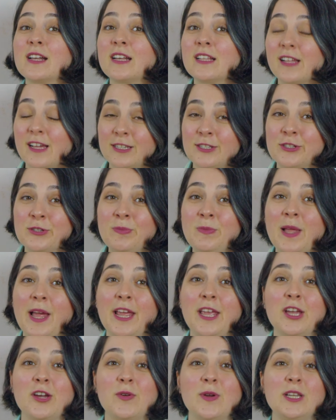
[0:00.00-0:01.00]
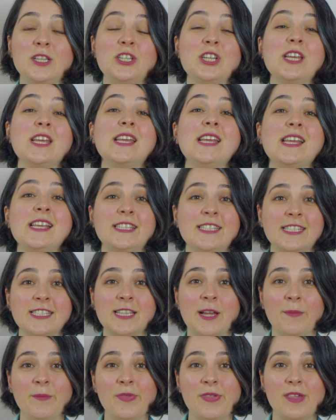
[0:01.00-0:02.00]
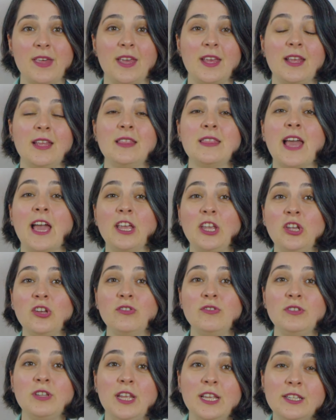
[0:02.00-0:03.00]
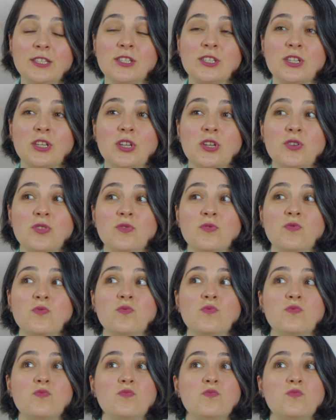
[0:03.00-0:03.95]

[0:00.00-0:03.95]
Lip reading: Classroom language is something that you need to